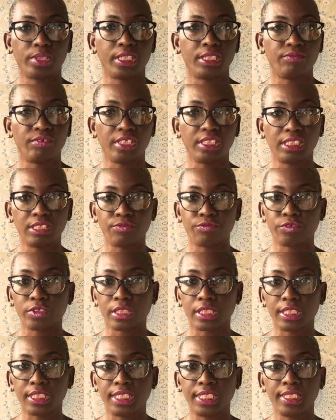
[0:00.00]
We're living
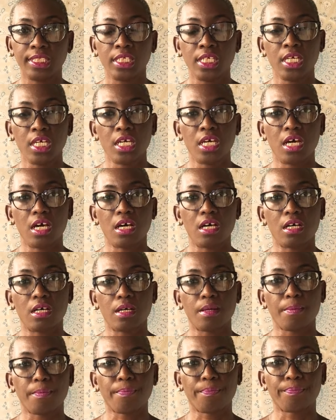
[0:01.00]
differently.
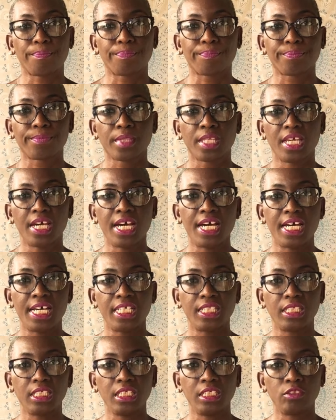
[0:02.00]

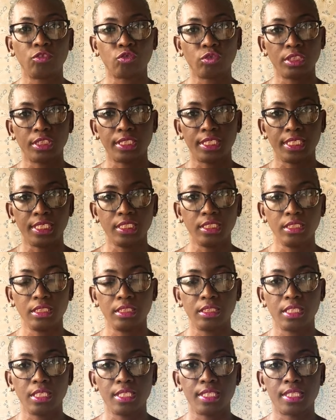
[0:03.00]
And in Trinidad,
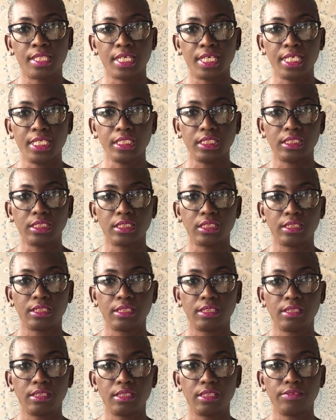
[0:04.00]
that
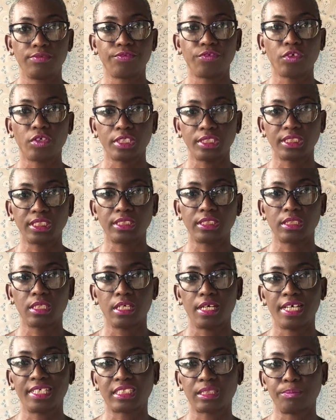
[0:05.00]
for us
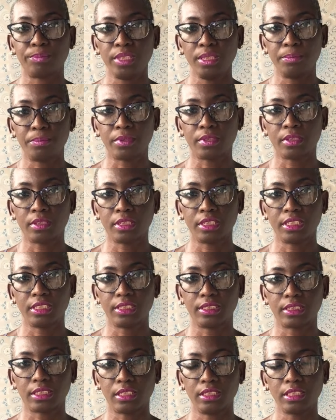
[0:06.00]
as a people
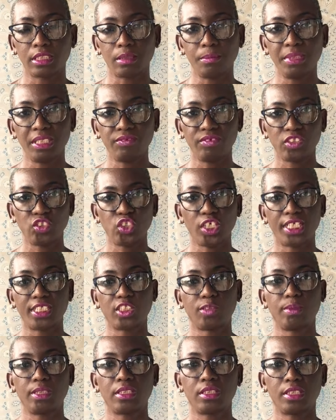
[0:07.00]
is a little bit of a
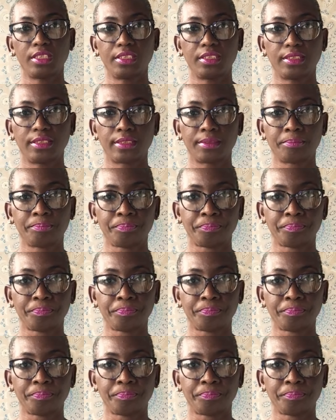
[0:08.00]
challenge because